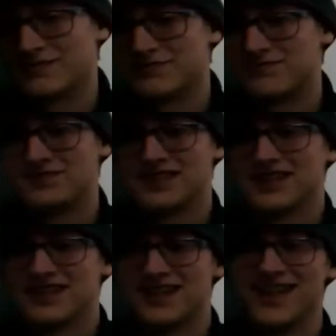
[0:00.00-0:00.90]
just
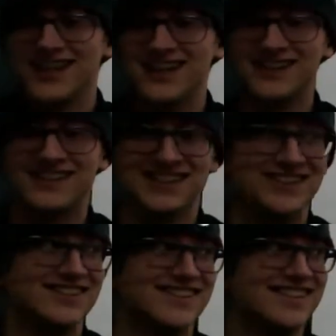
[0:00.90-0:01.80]
draws her more and
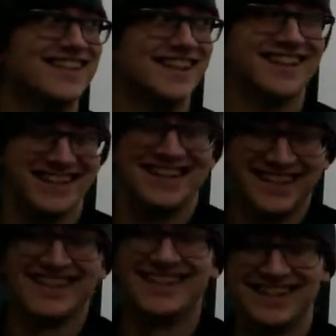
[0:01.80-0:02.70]
more decrepit and like